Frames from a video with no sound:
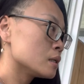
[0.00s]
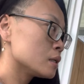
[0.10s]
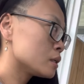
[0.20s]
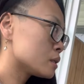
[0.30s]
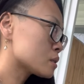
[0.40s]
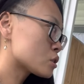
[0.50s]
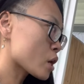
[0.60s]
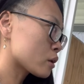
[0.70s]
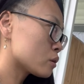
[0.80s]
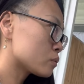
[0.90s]
This
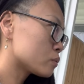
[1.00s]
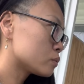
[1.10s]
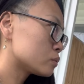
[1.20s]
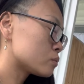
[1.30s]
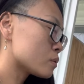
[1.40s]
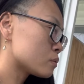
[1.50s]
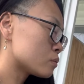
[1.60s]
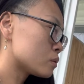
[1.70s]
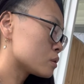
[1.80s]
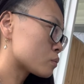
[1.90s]
shadow
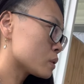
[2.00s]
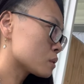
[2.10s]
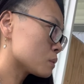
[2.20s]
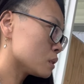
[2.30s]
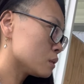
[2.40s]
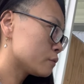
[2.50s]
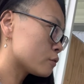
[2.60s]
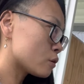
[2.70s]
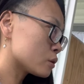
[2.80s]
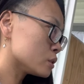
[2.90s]
was with me
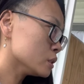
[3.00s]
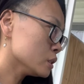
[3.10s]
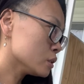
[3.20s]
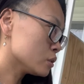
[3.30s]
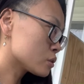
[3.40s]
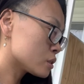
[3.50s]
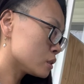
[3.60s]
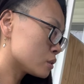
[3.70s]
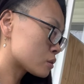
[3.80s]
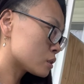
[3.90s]
for years,
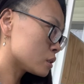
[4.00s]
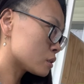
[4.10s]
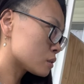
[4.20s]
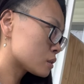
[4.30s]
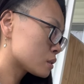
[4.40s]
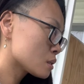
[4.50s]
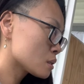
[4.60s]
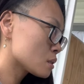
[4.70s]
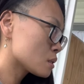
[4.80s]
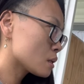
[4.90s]
years, years,
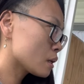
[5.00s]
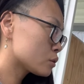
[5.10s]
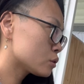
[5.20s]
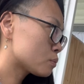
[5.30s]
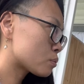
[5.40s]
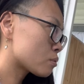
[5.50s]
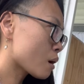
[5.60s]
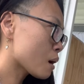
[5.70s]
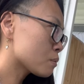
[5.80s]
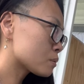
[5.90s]
until
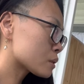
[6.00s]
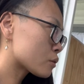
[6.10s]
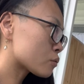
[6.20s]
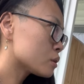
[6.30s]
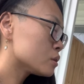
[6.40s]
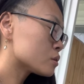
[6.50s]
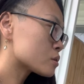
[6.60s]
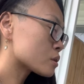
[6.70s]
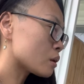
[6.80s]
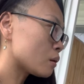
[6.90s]
probably three
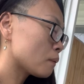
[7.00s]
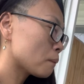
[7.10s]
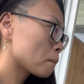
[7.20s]
years ago.